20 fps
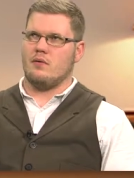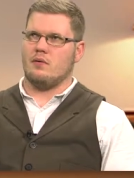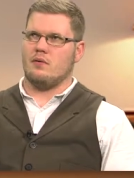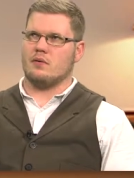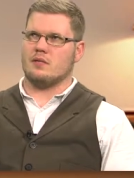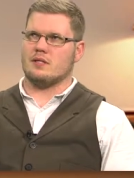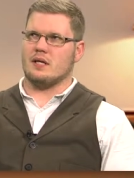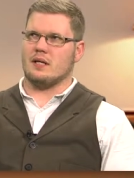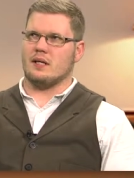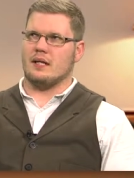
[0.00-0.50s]

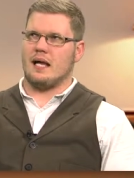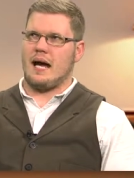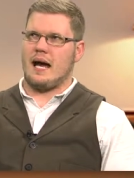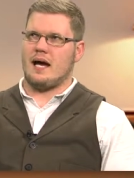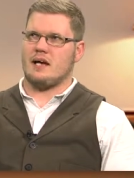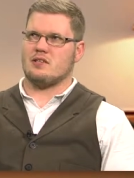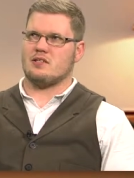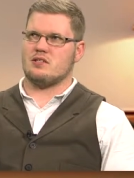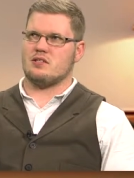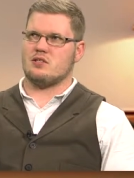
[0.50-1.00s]
was it
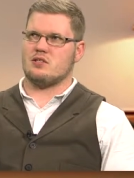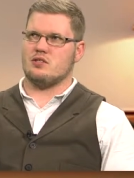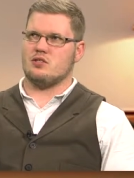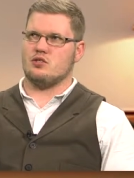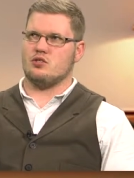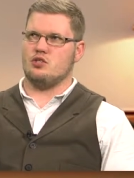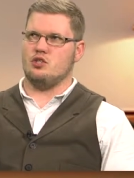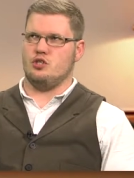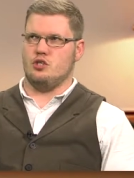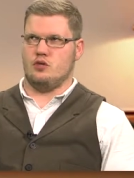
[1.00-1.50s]
last
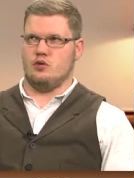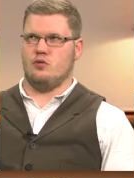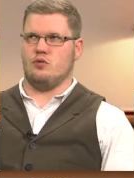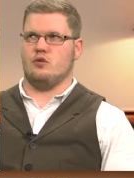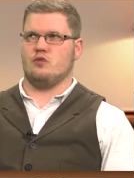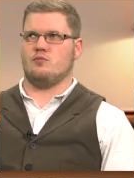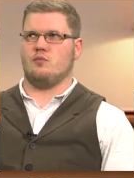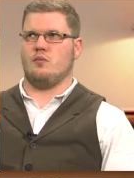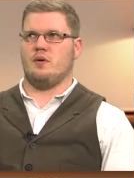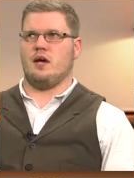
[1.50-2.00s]

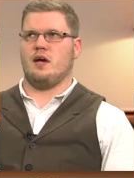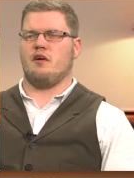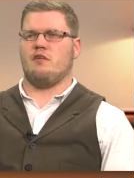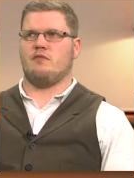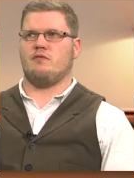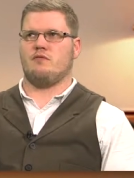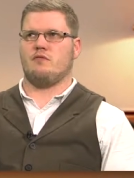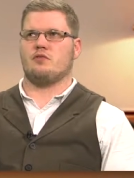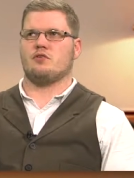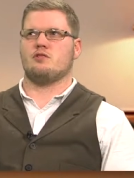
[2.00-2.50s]
June is when we had our
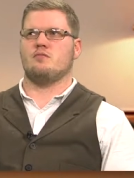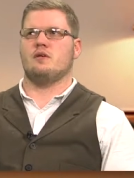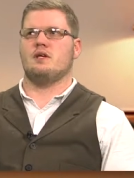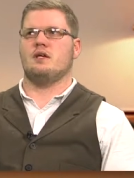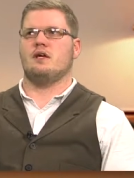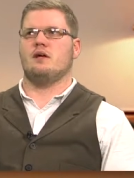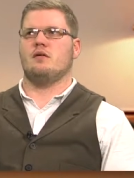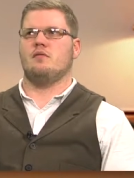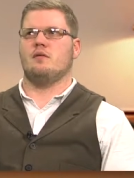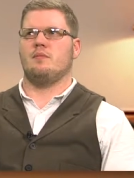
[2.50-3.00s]
first
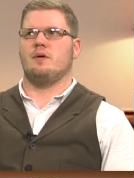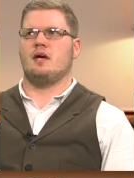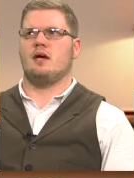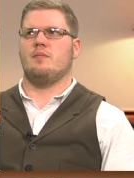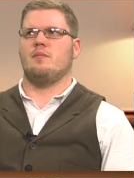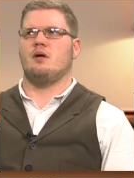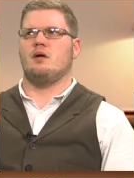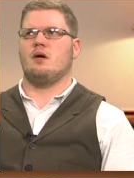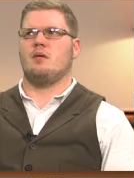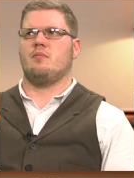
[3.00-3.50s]
meeting. We
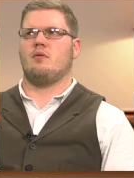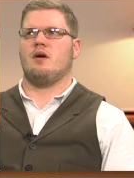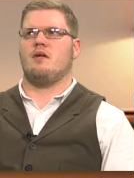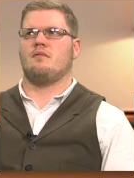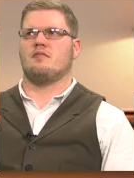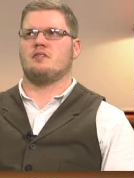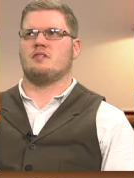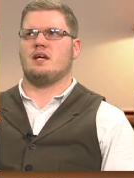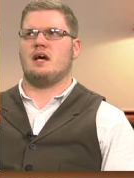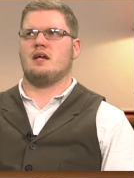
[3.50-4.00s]
became a
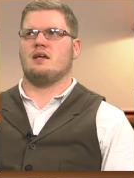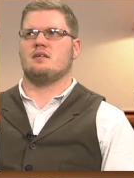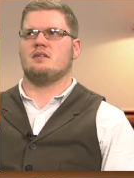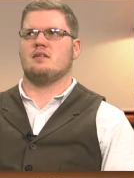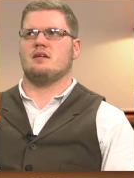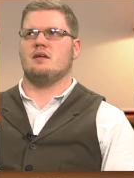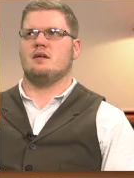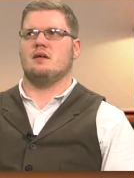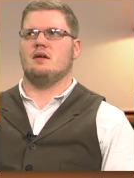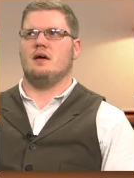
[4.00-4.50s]
nonprofit
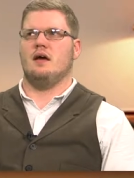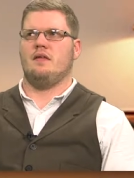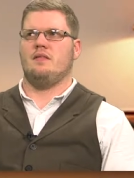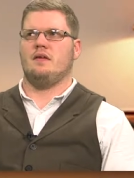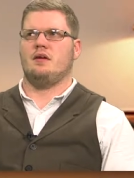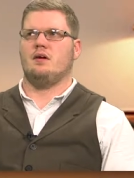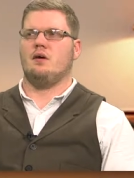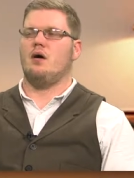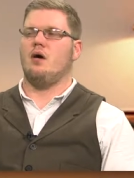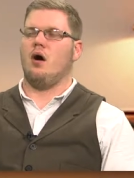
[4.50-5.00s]
status in, I
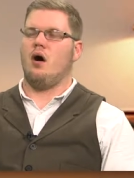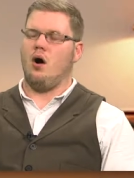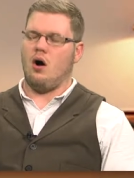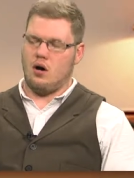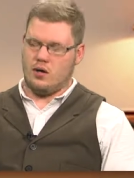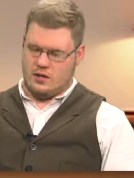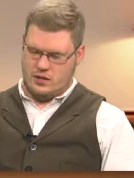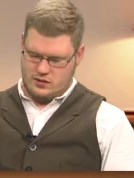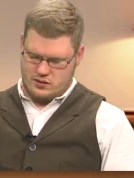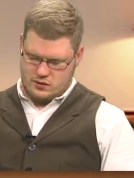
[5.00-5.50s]
think,
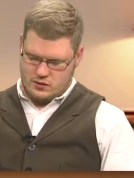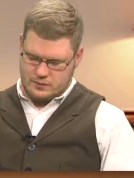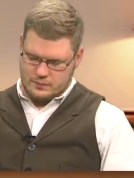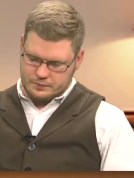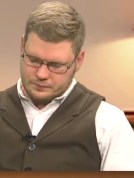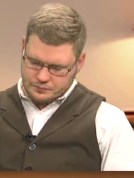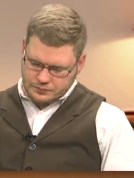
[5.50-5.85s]
August.